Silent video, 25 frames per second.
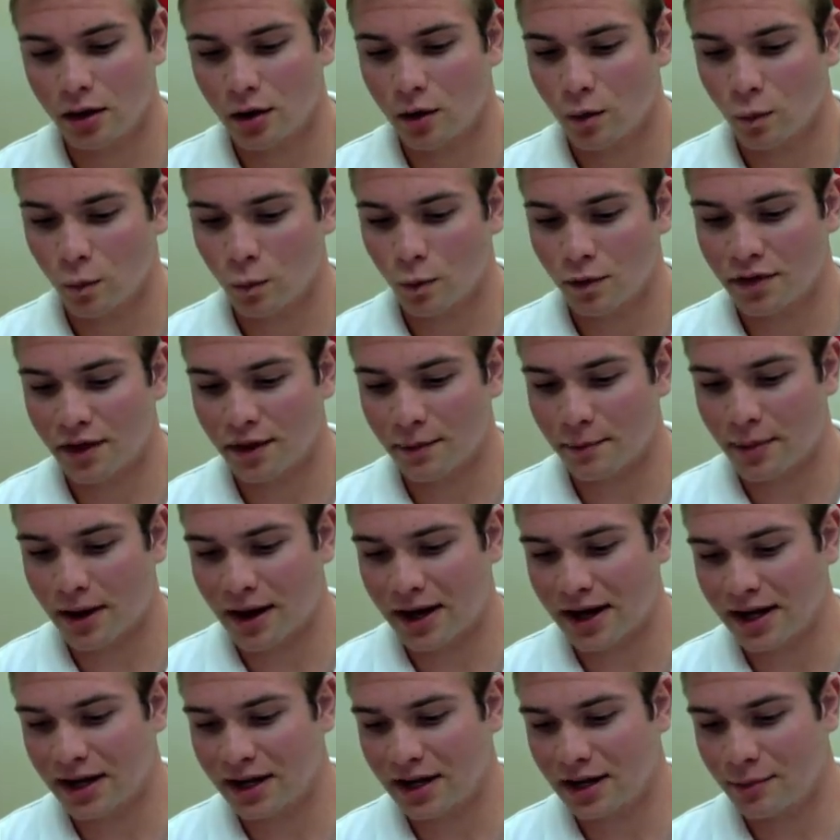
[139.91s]
with a
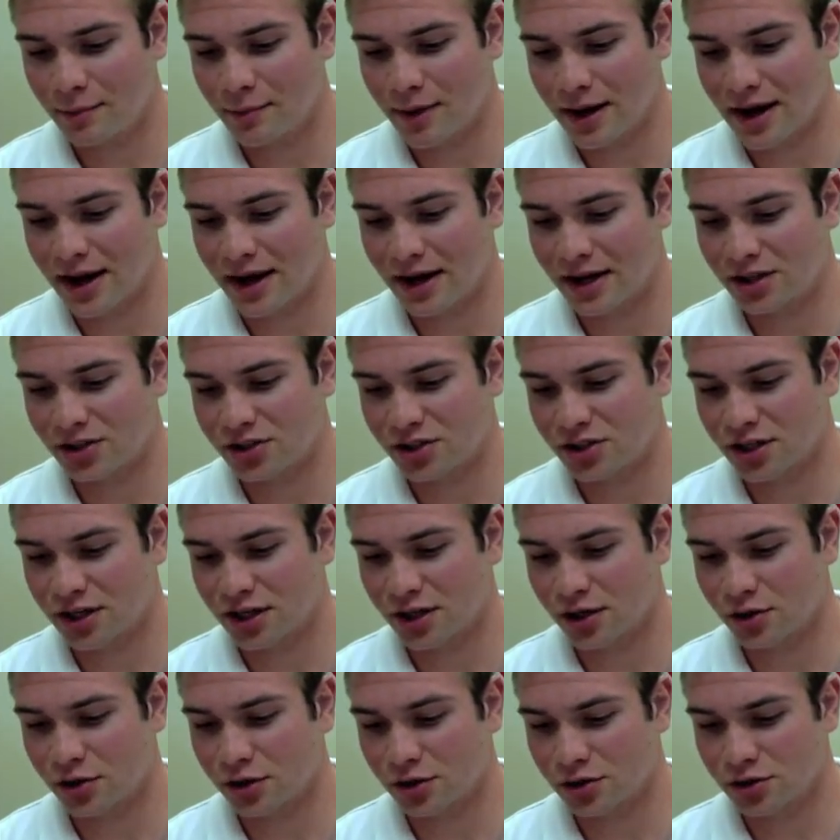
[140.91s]
bang and a bash and a
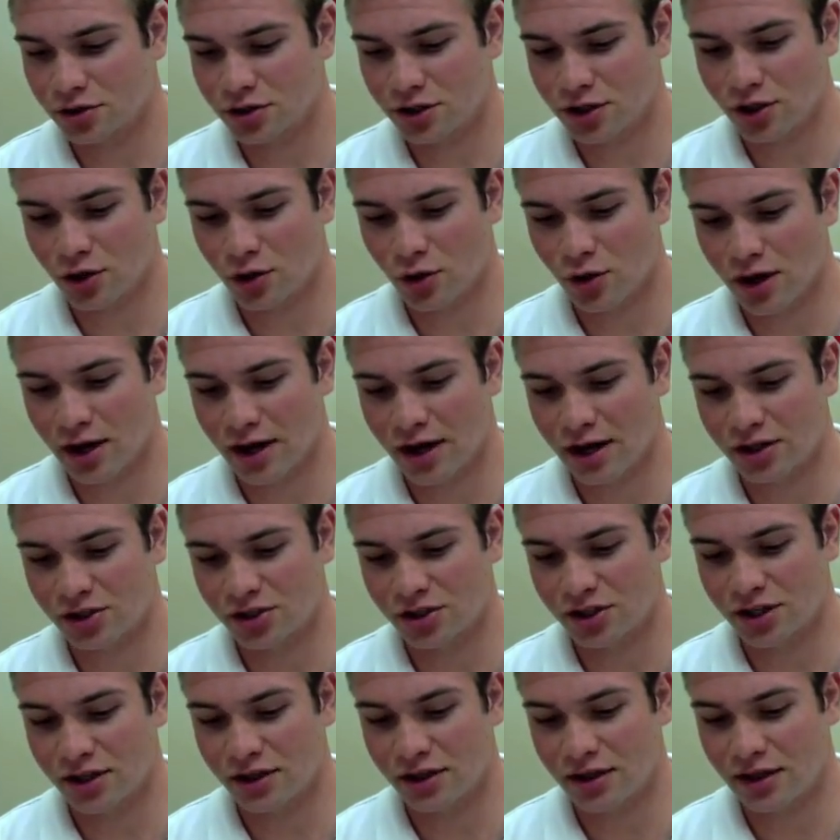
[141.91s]
crunch and a crash,
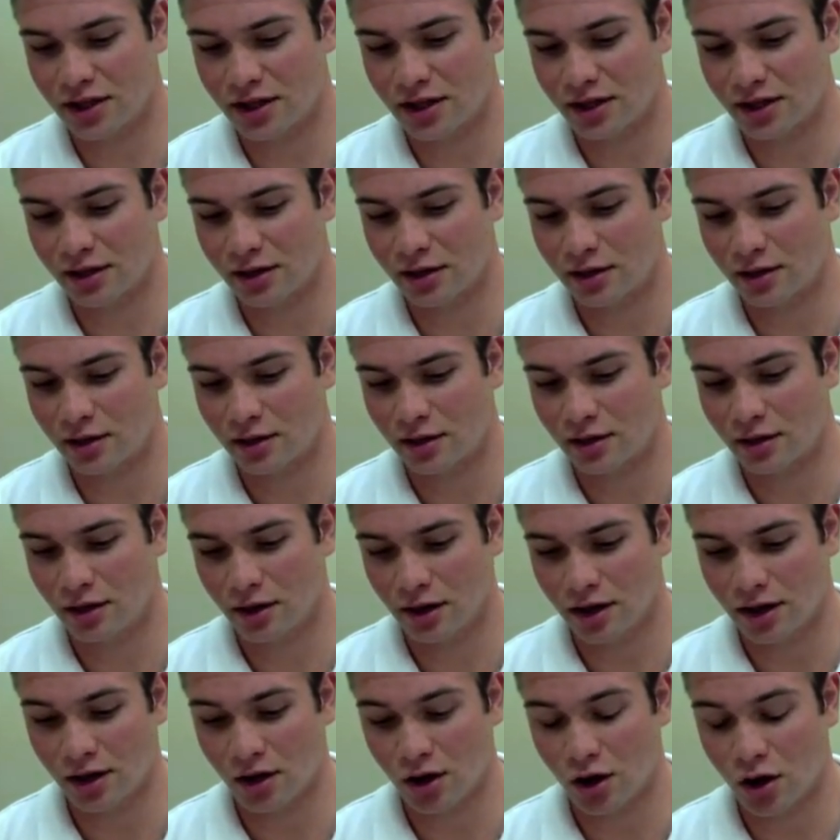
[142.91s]
and then
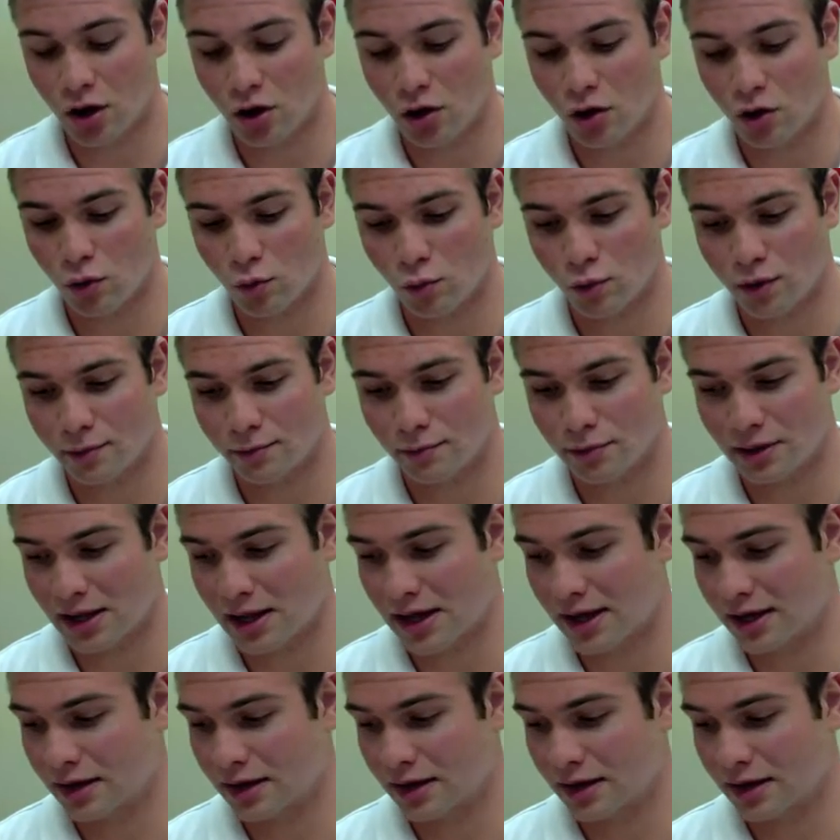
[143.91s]
it all went black.